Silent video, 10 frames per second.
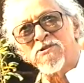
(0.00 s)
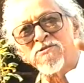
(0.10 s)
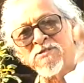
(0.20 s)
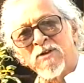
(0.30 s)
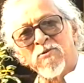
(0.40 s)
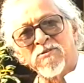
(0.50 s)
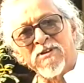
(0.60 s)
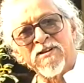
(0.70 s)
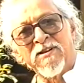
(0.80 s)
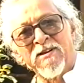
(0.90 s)
who was in
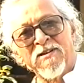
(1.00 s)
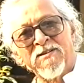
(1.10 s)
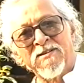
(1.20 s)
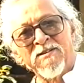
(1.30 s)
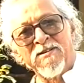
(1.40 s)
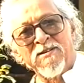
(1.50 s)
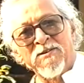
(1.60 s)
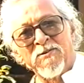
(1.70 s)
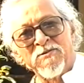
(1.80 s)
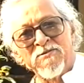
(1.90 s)
Charulata and
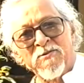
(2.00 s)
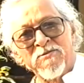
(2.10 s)
all the